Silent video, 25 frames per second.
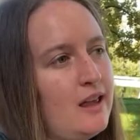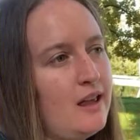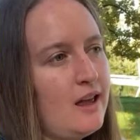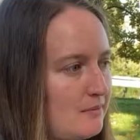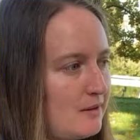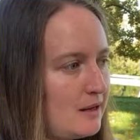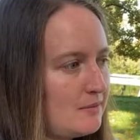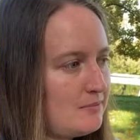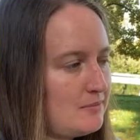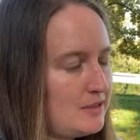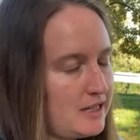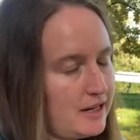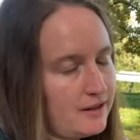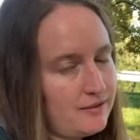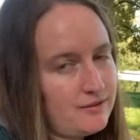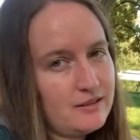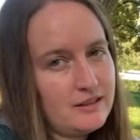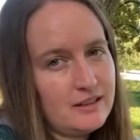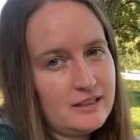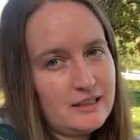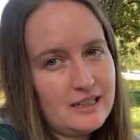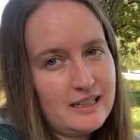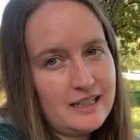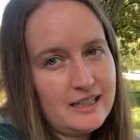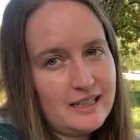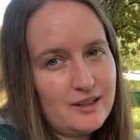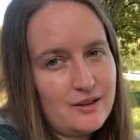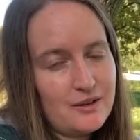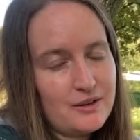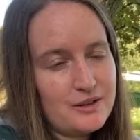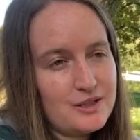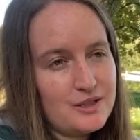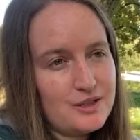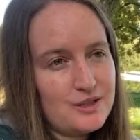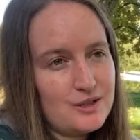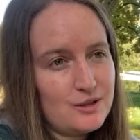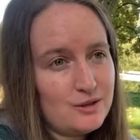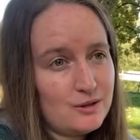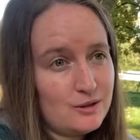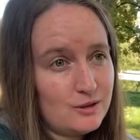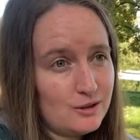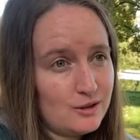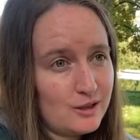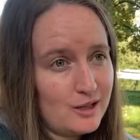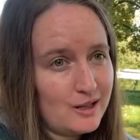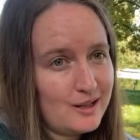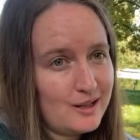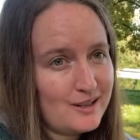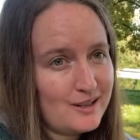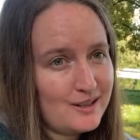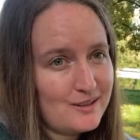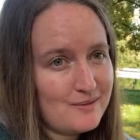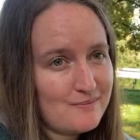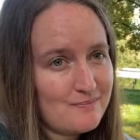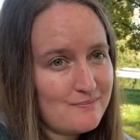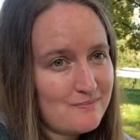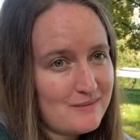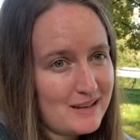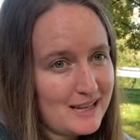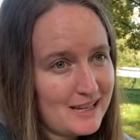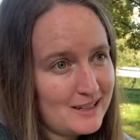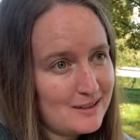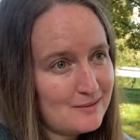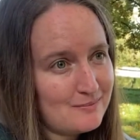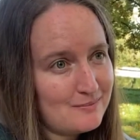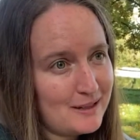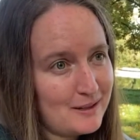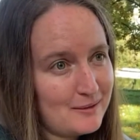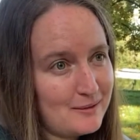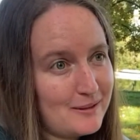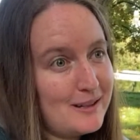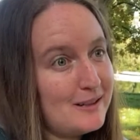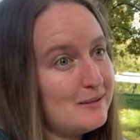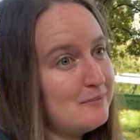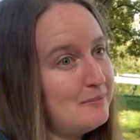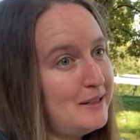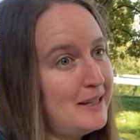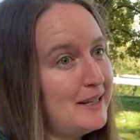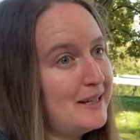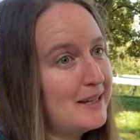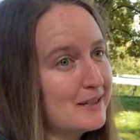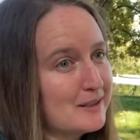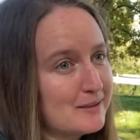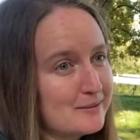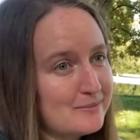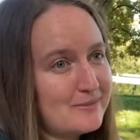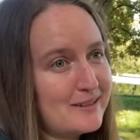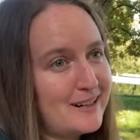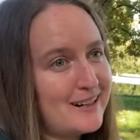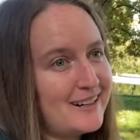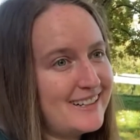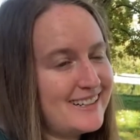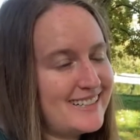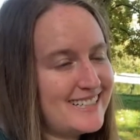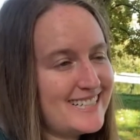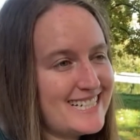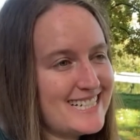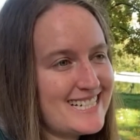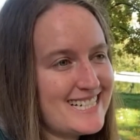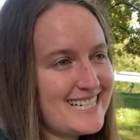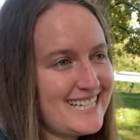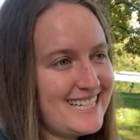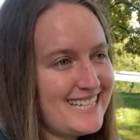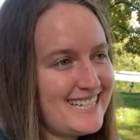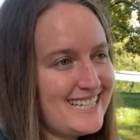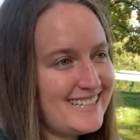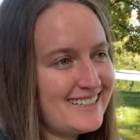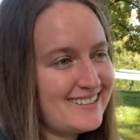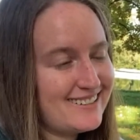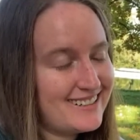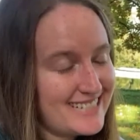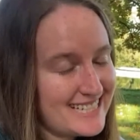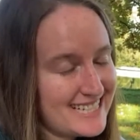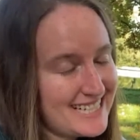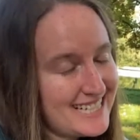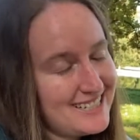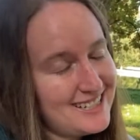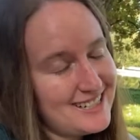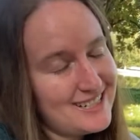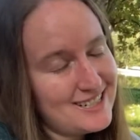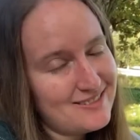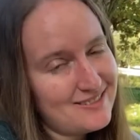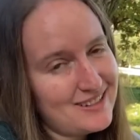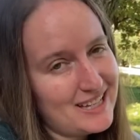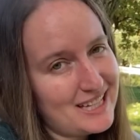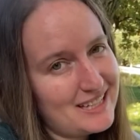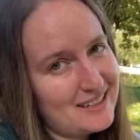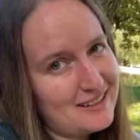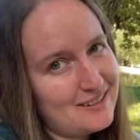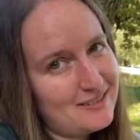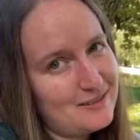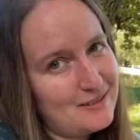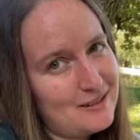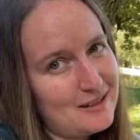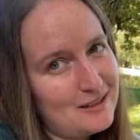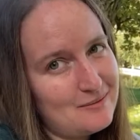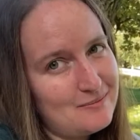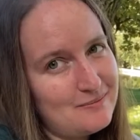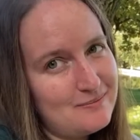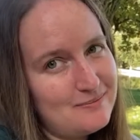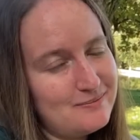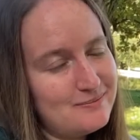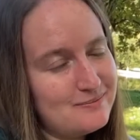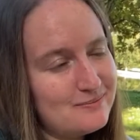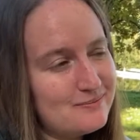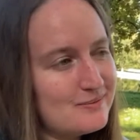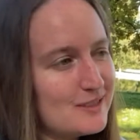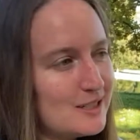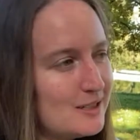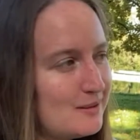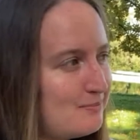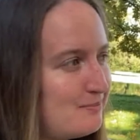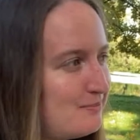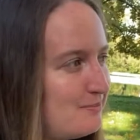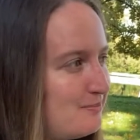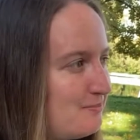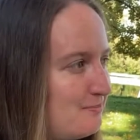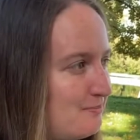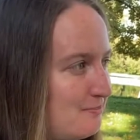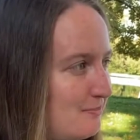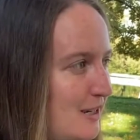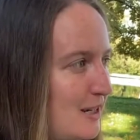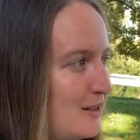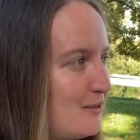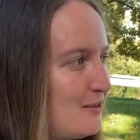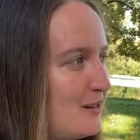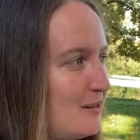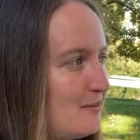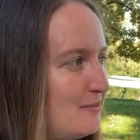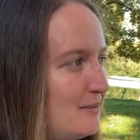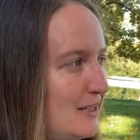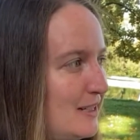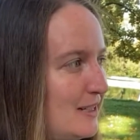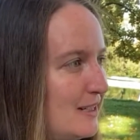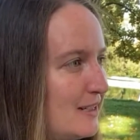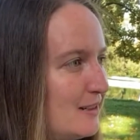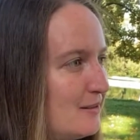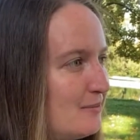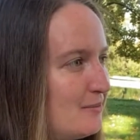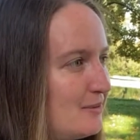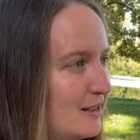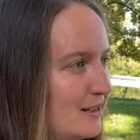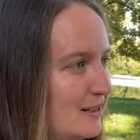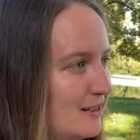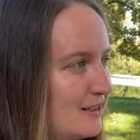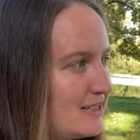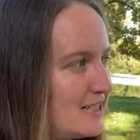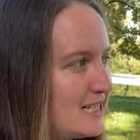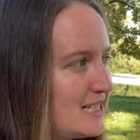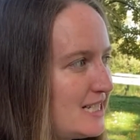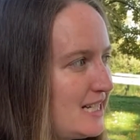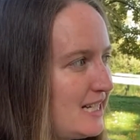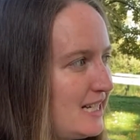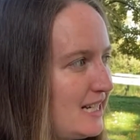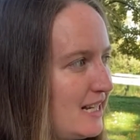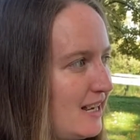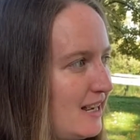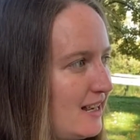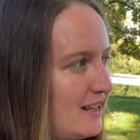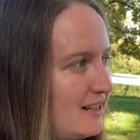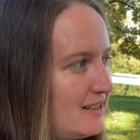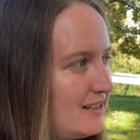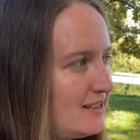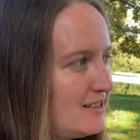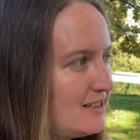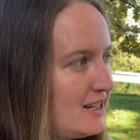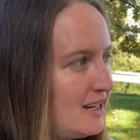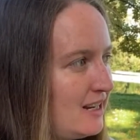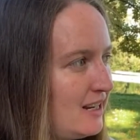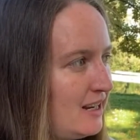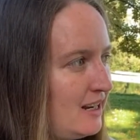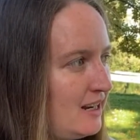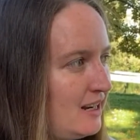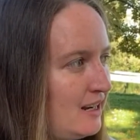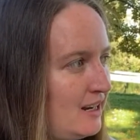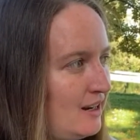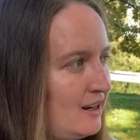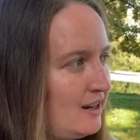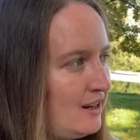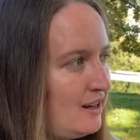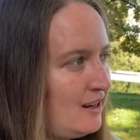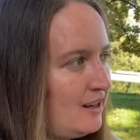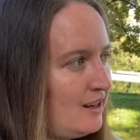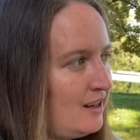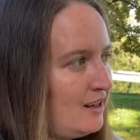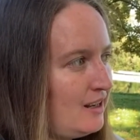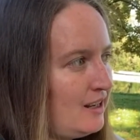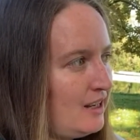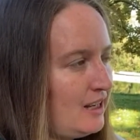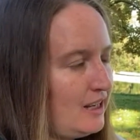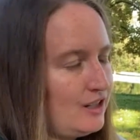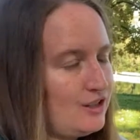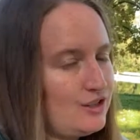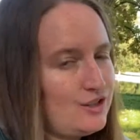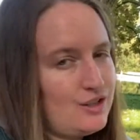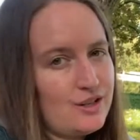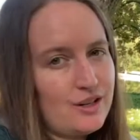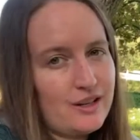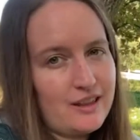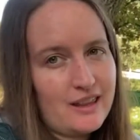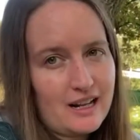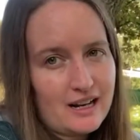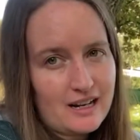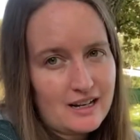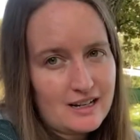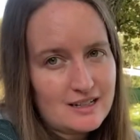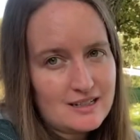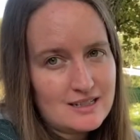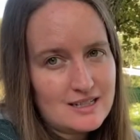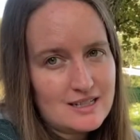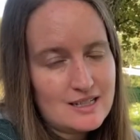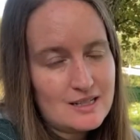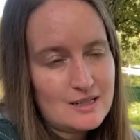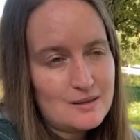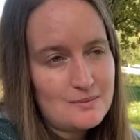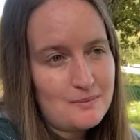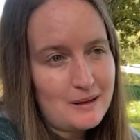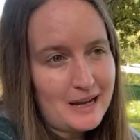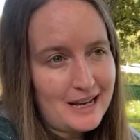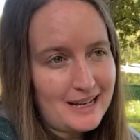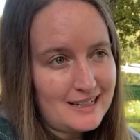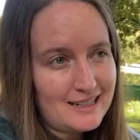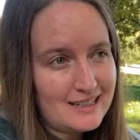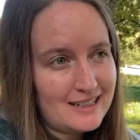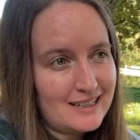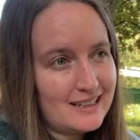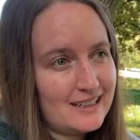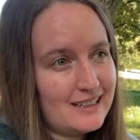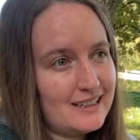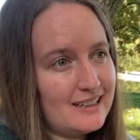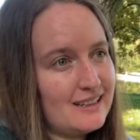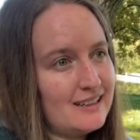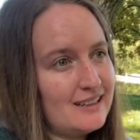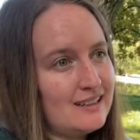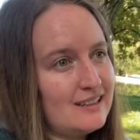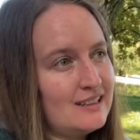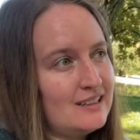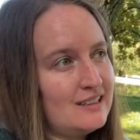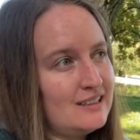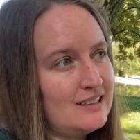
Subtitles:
I'm definitely going to make my well-being a priority, continue to make it my well-being a priority, and ensure that I'm spending